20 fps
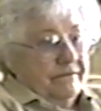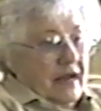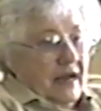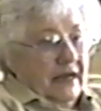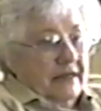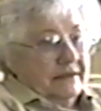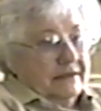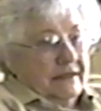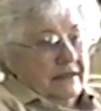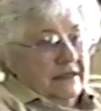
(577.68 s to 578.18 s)

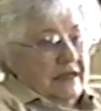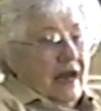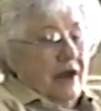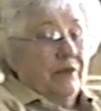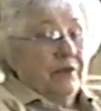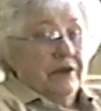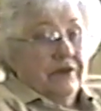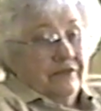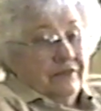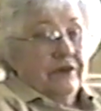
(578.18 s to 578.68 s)
I didn't. I
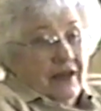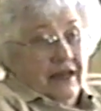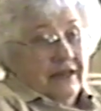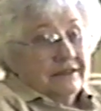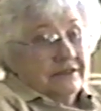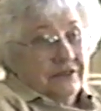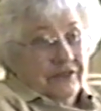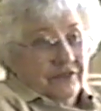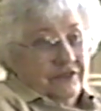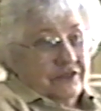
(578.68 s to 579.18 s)
would have
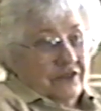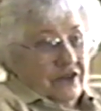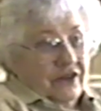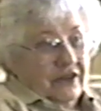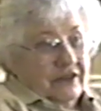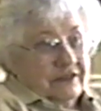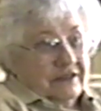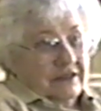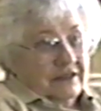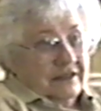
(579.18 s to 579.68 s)
liked to have
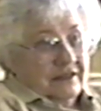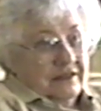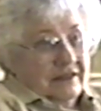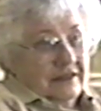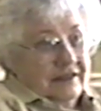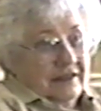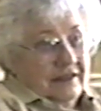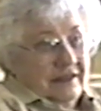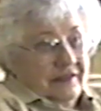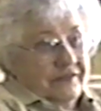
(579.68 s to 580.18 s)
taught.
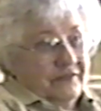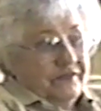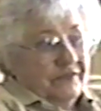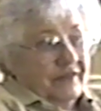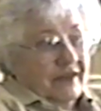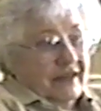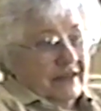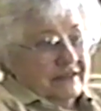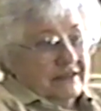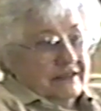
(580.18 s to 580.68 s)

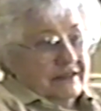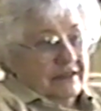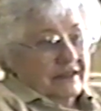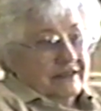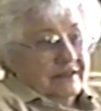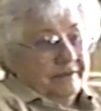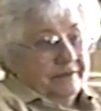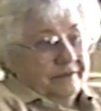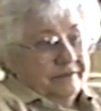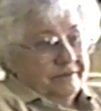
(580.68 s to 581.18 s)
In fact,
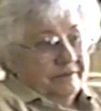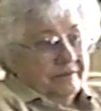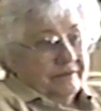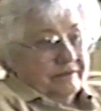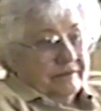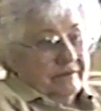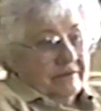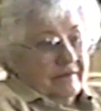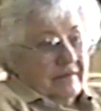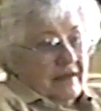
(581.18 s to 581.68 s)

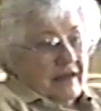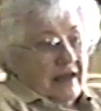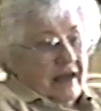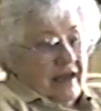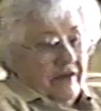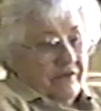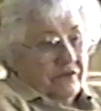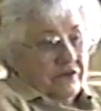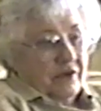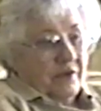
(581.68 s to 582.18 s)

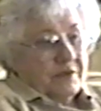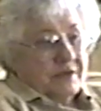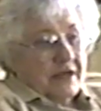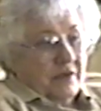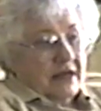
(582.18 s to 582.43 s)
after I was